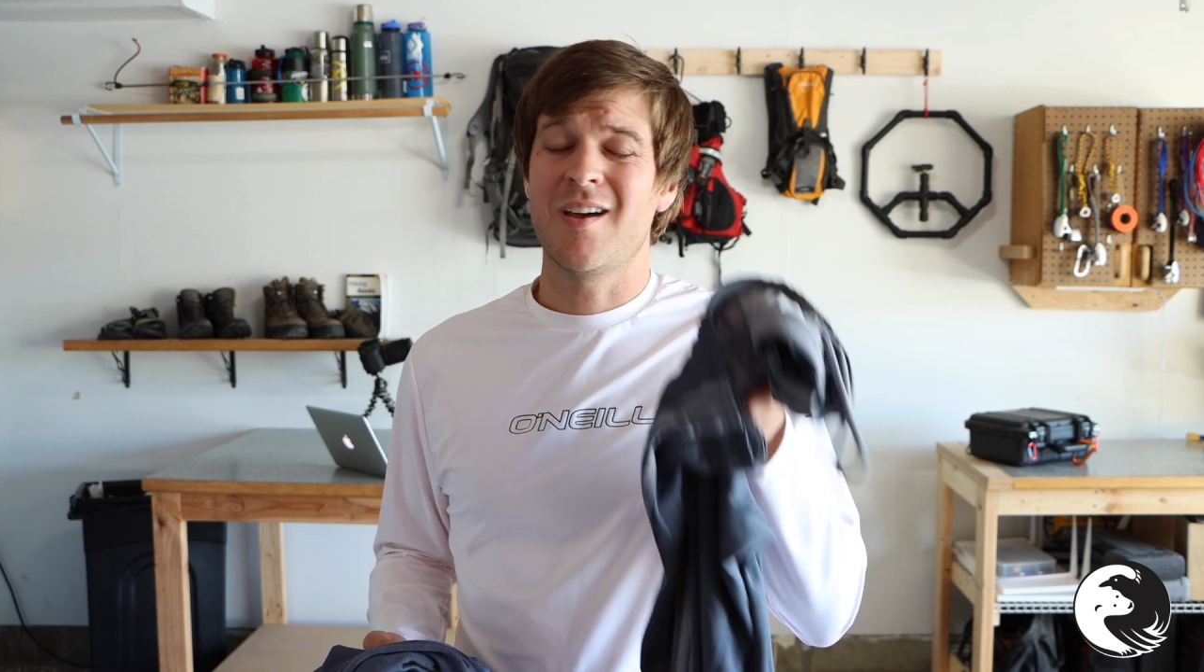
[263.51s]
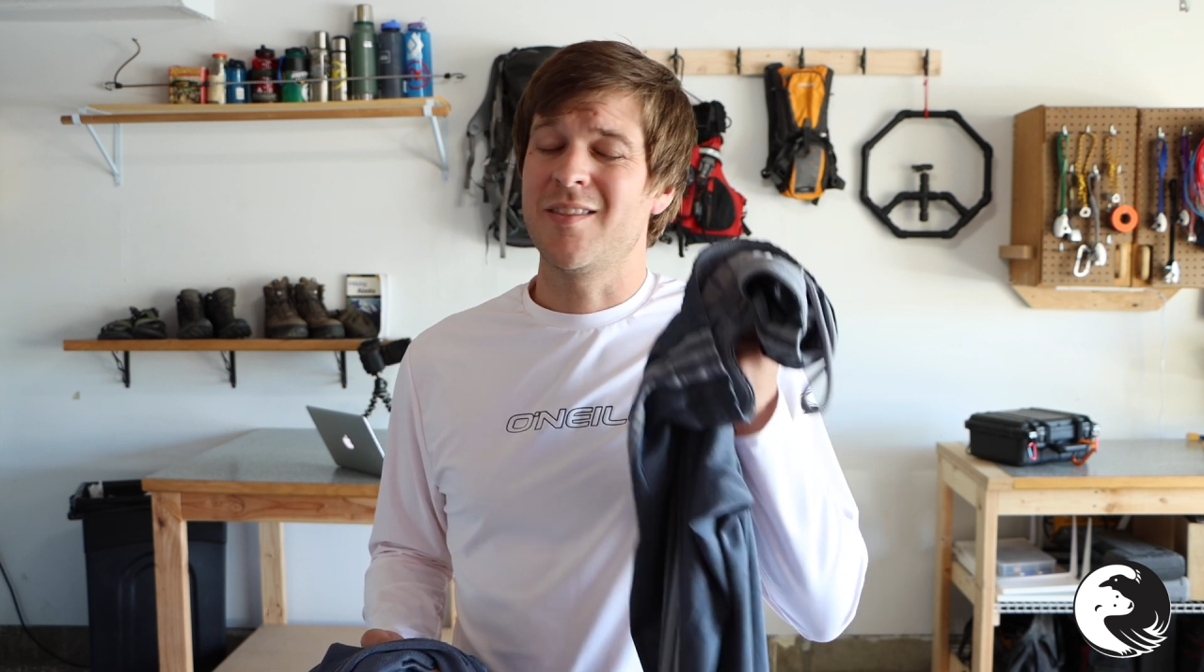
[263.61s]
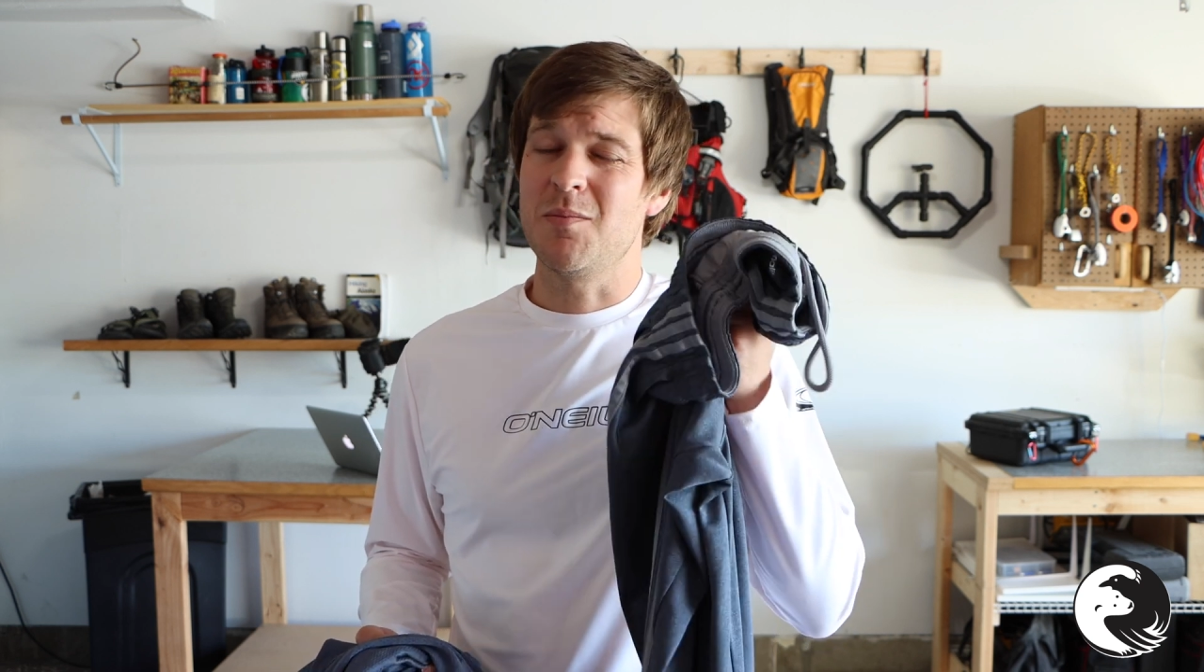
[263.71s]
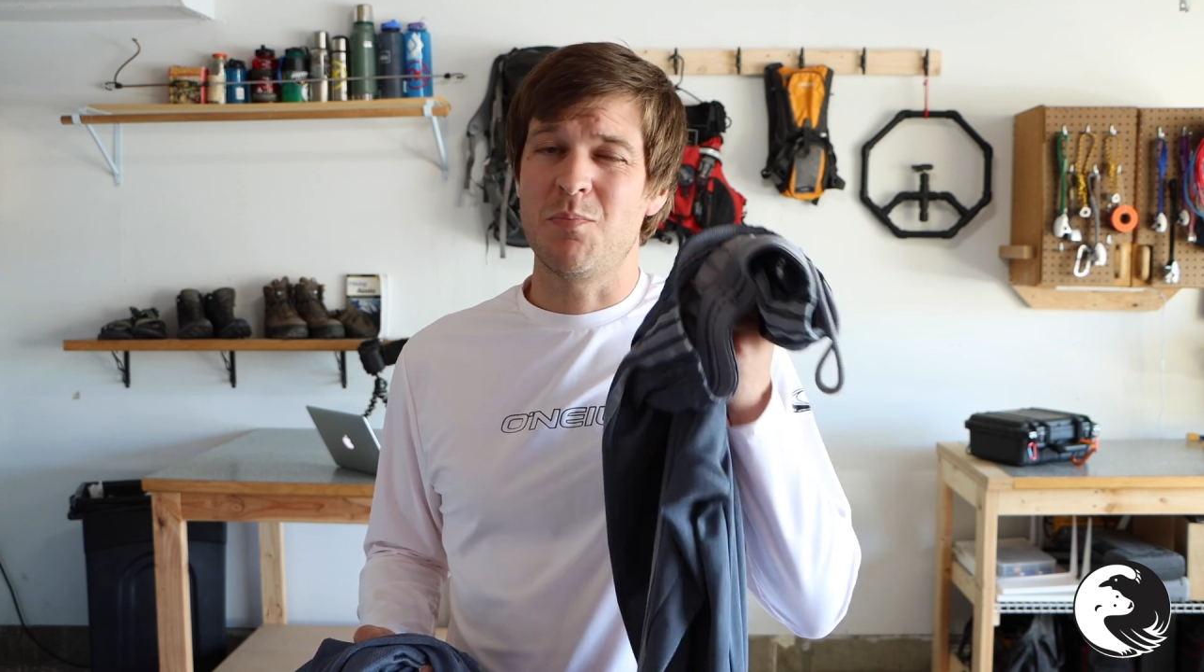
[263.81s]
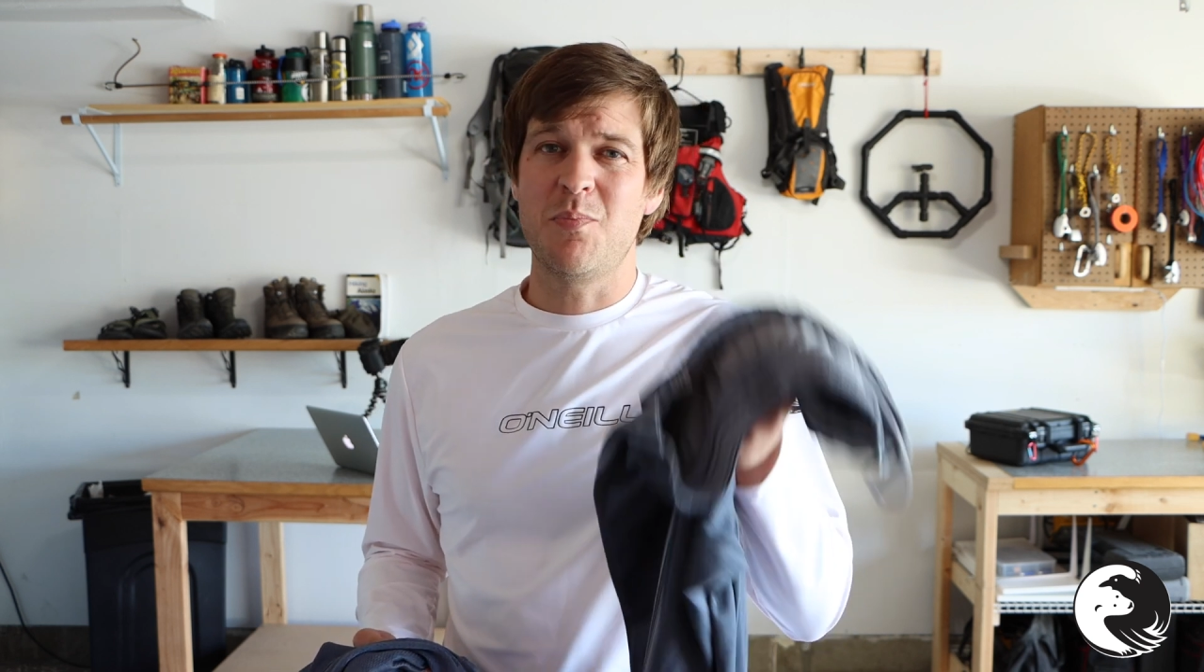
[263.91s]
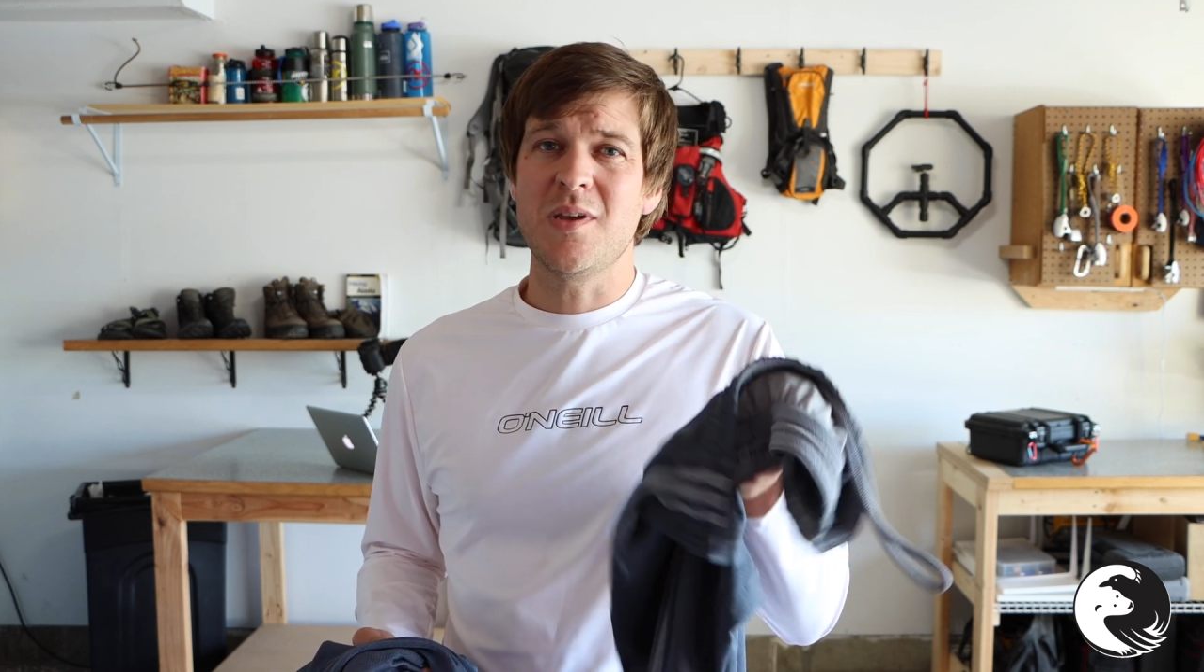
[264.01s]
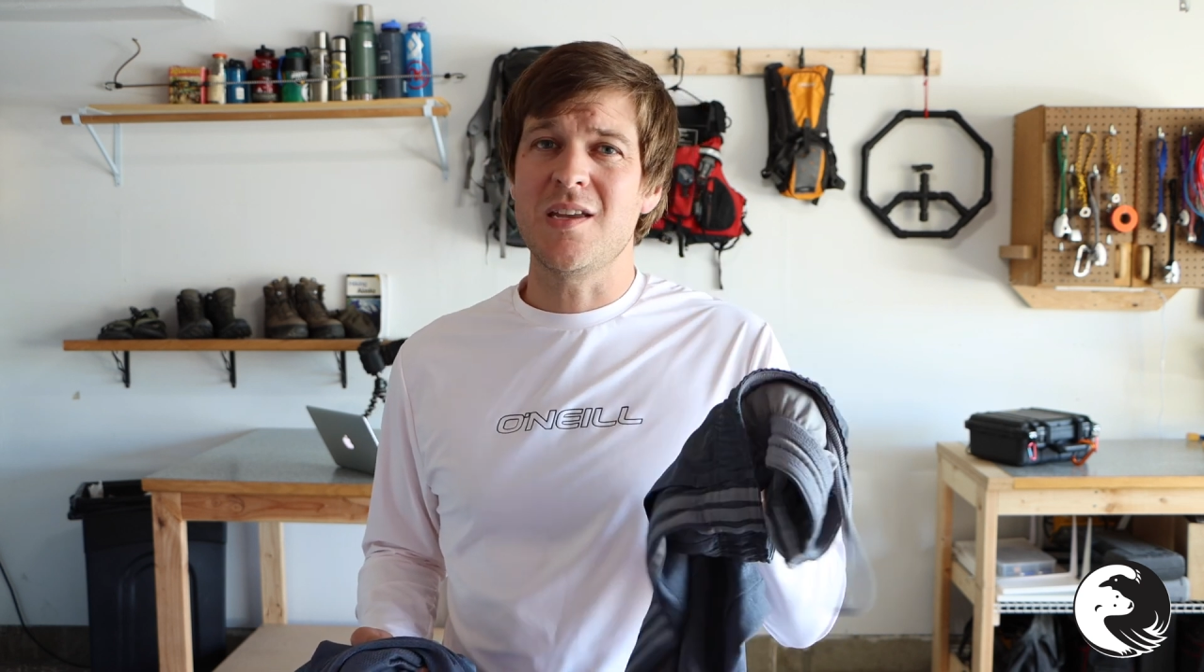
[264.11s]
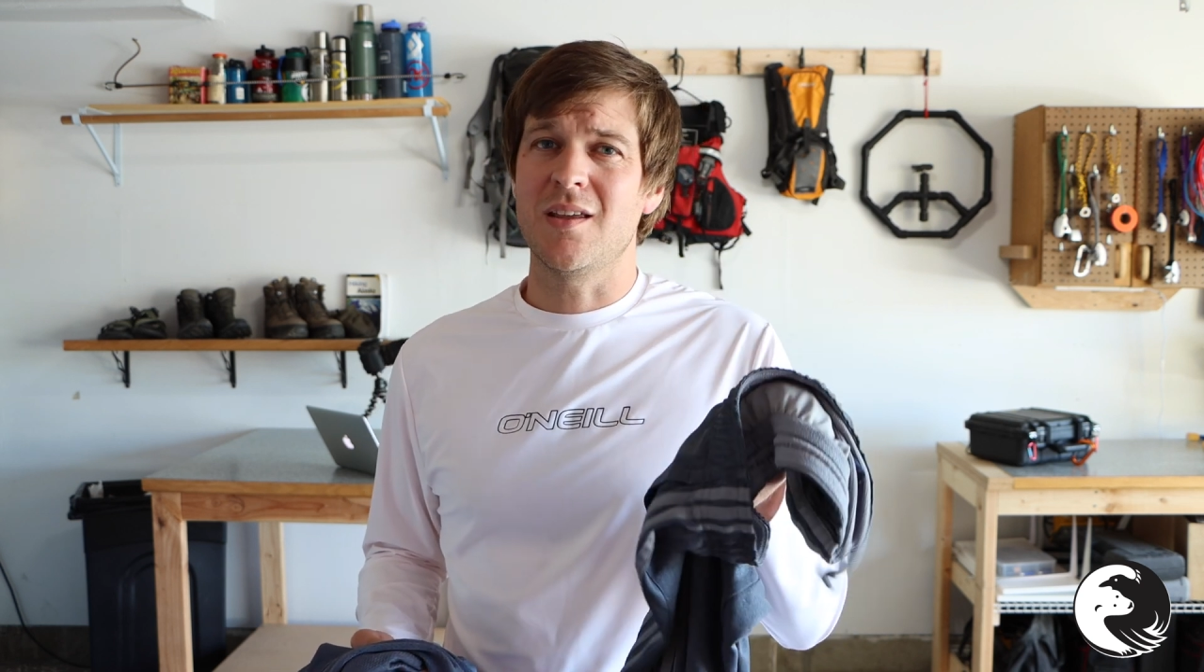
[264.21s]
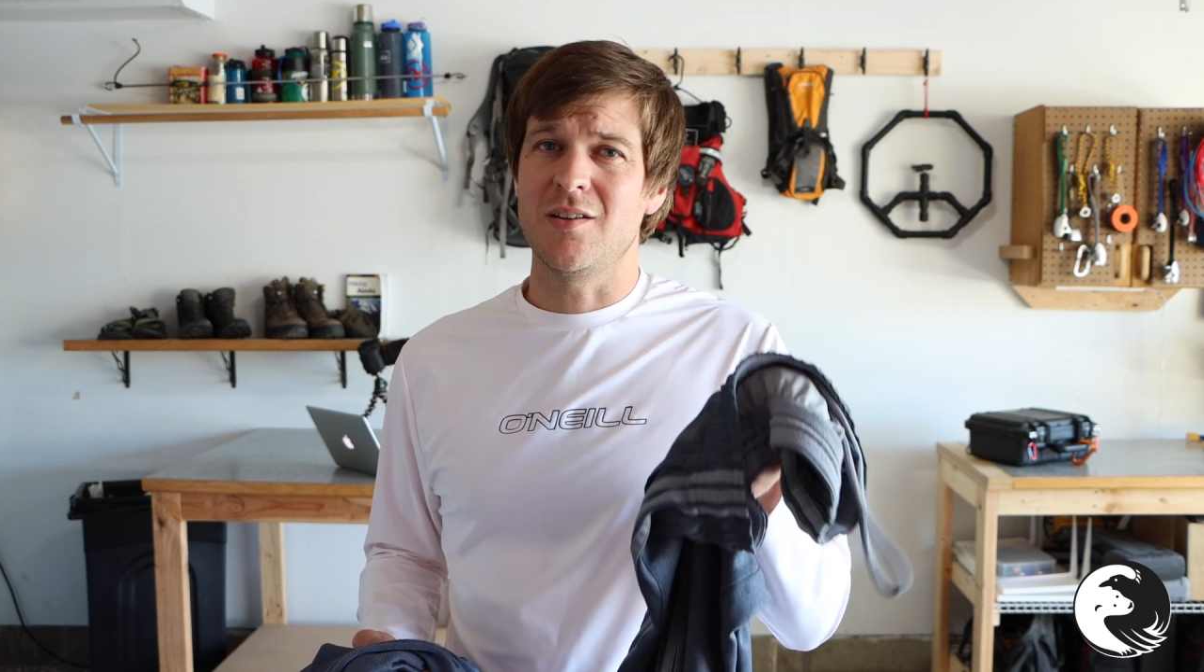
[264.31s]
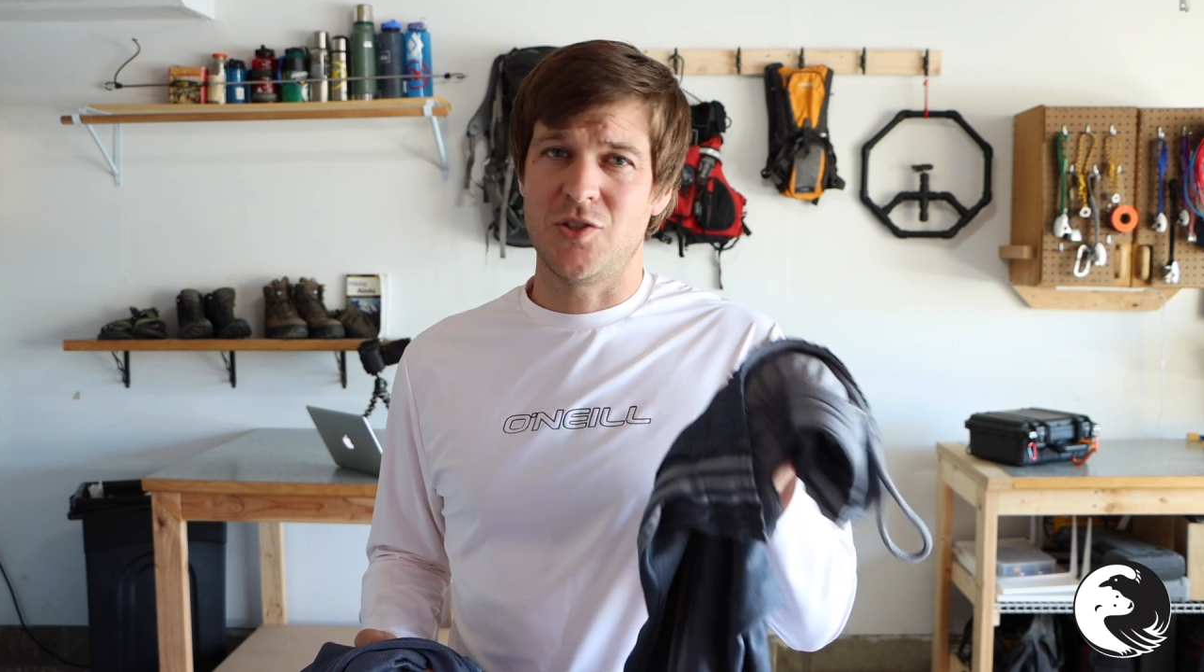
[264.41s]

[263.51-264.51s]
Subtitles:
They beat